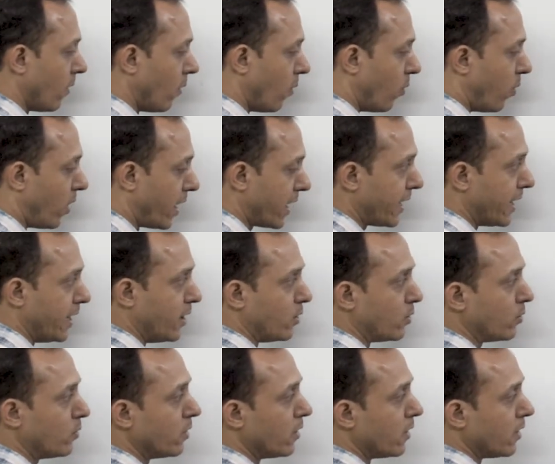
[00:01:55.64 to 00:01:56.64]
1
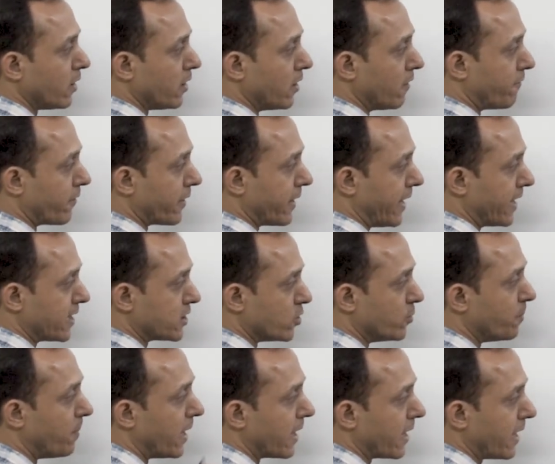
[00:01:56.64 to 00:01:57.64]
into, now for x
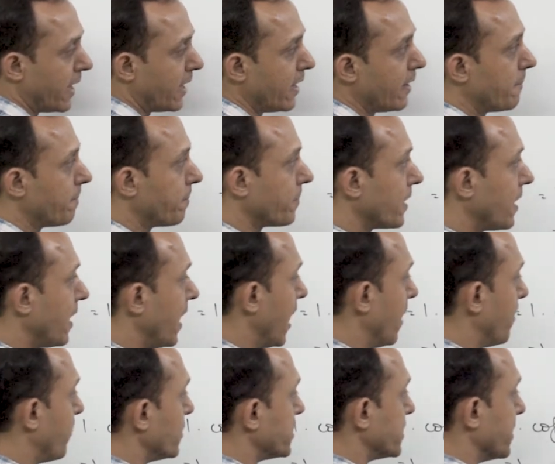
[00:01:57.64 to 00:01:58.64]
to the power n,
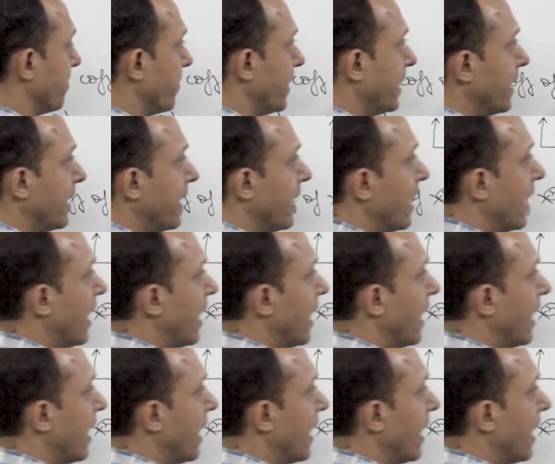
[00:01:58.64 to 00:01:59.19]
I'll put simply